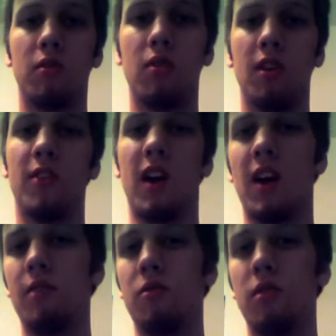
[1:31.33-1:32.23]
4 if I
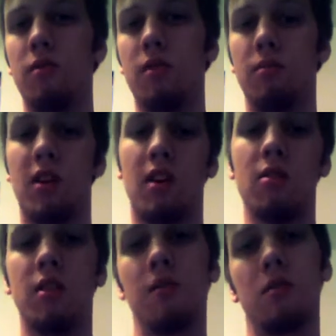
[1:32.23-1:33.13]
had a 4th one, but I
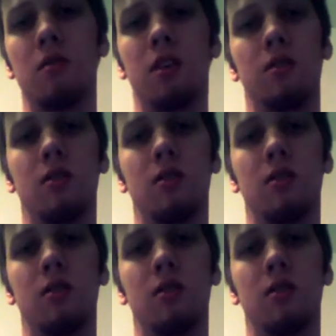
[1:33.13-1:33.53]
only have 3,